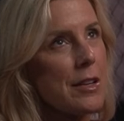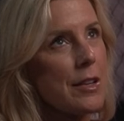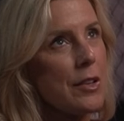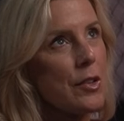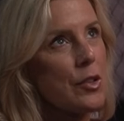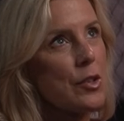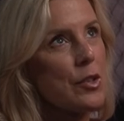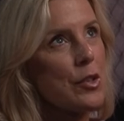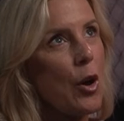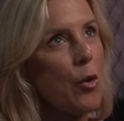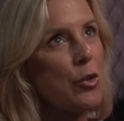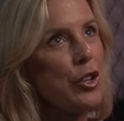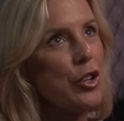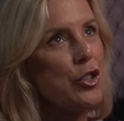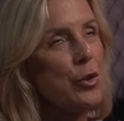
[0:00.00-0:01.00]
So,
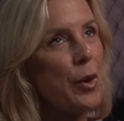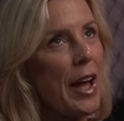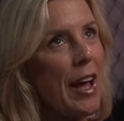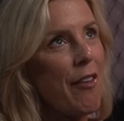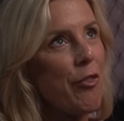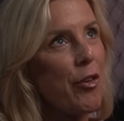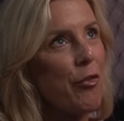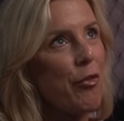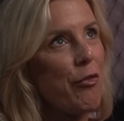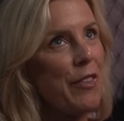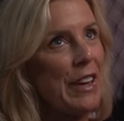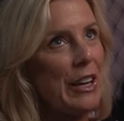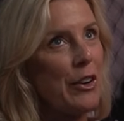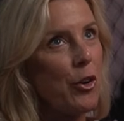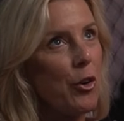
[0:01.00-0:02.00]
did you ever
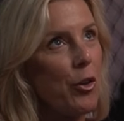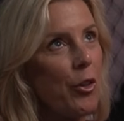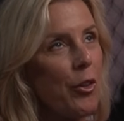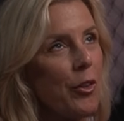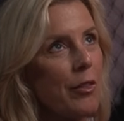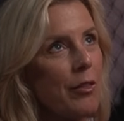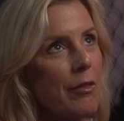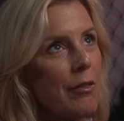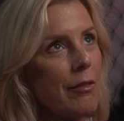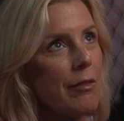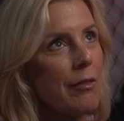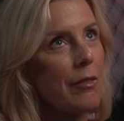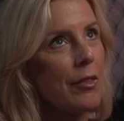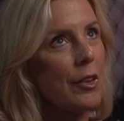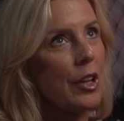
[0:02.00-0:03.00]
feel
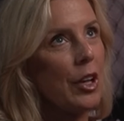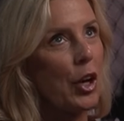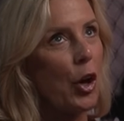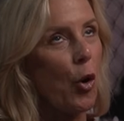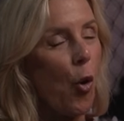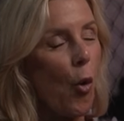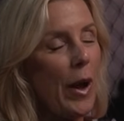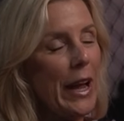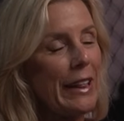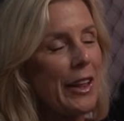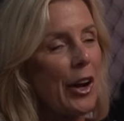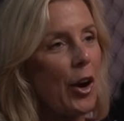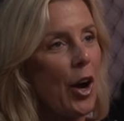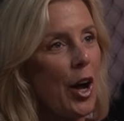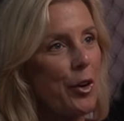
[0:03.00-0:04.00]
going
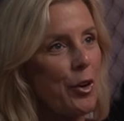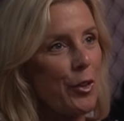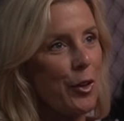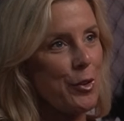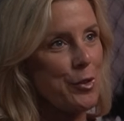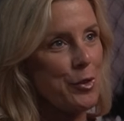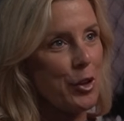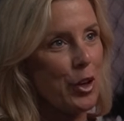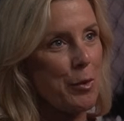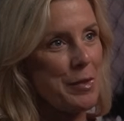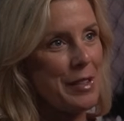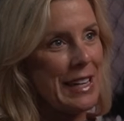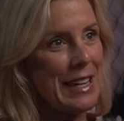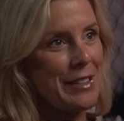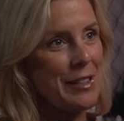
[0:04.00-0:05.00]
there under those
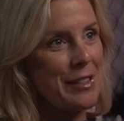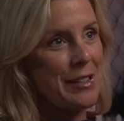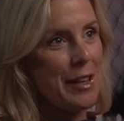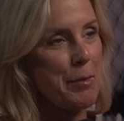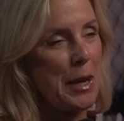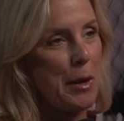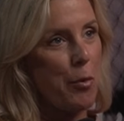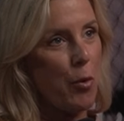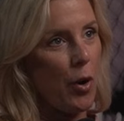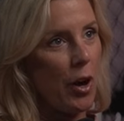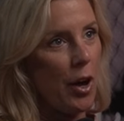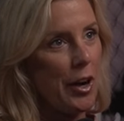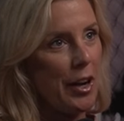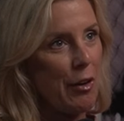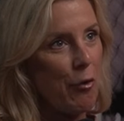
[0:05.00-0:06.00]
circumstances that people were
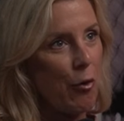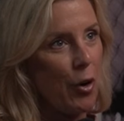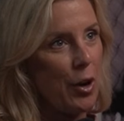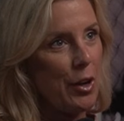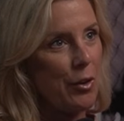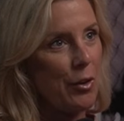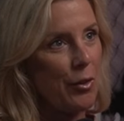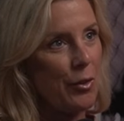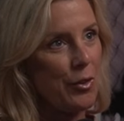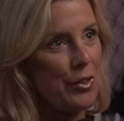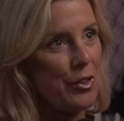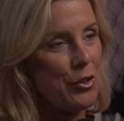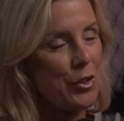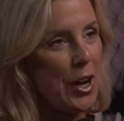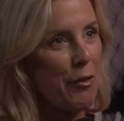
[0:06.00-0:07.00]
gunning for you?
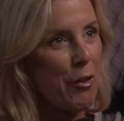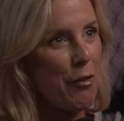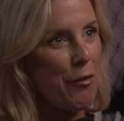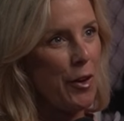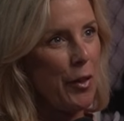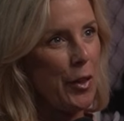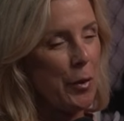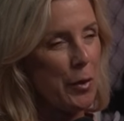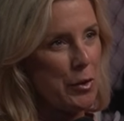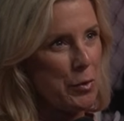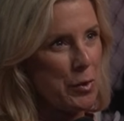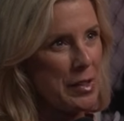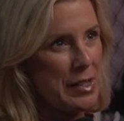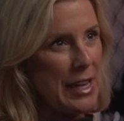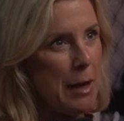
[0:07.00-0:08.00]
Did you ever feel there was
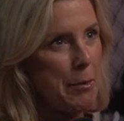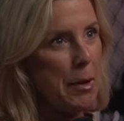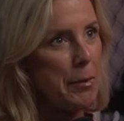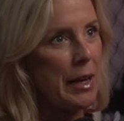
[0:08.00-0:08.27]
resentment?